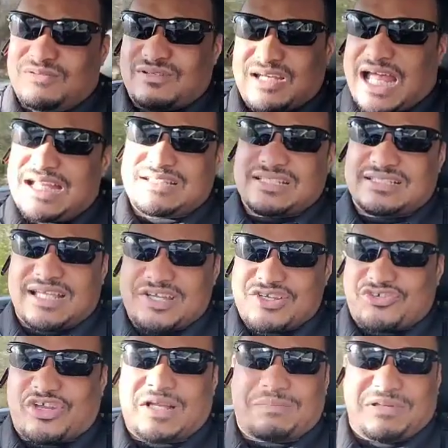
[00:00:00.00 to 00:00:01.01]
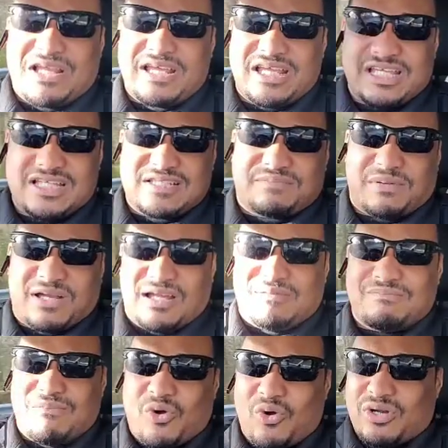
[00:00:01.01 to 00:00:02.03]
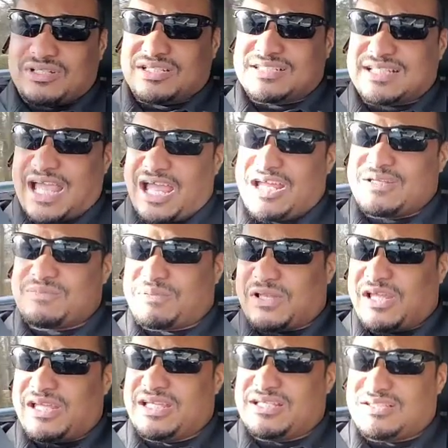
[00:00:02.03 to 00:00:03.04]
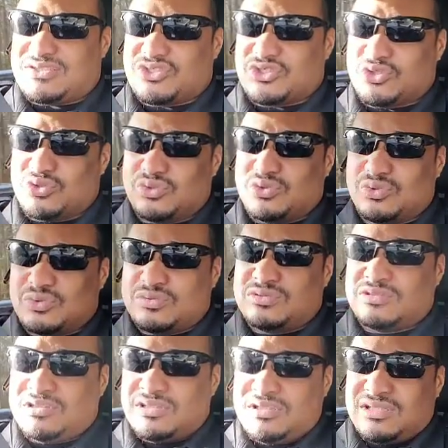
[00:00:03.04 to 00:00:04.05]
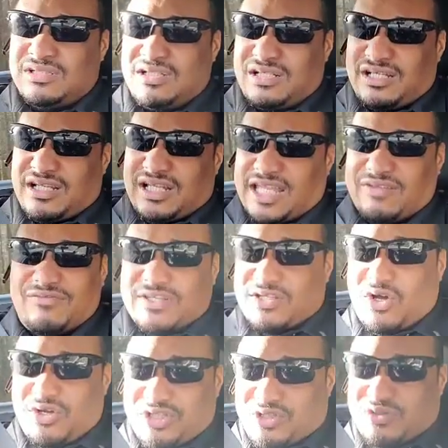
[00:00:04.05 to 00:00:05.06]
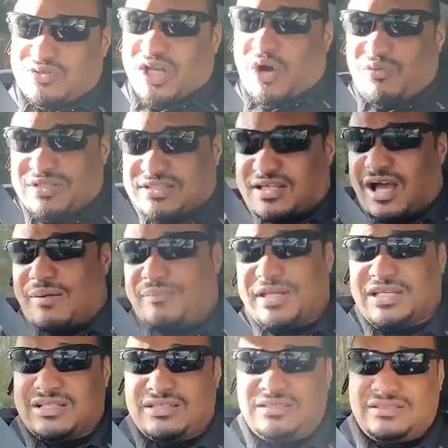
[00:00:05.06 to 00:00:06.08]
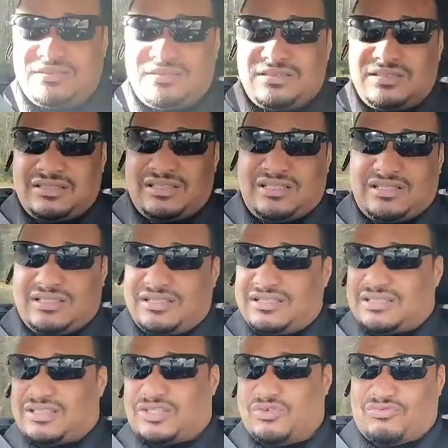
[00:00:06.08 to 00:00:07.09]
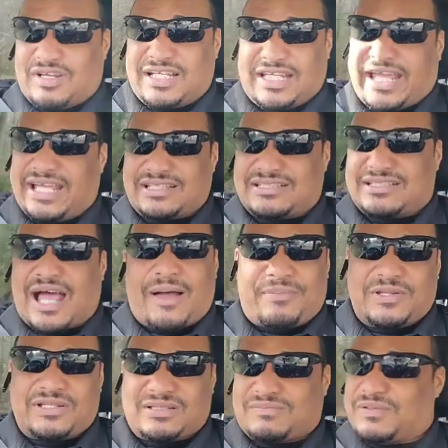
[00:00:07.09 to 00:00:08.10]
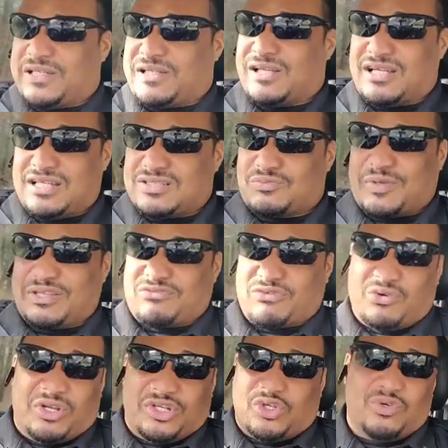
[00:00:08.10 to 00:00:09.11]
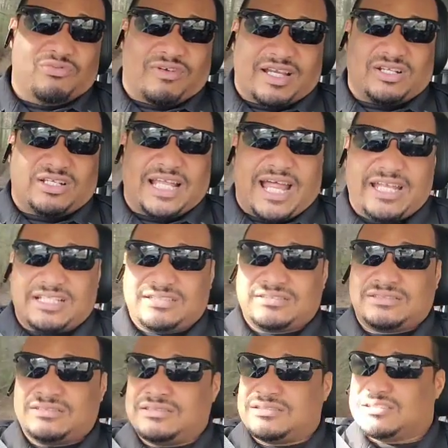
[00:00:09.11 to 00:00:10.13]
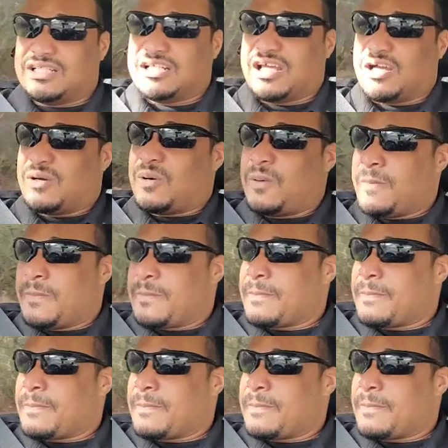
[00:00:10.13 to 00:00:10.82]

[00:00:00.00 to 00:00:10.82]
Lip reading: not to say trick plays, but more designed plays to, even though you know what's coming, you really can't stop it because we threw a new wrinkle at it, you know?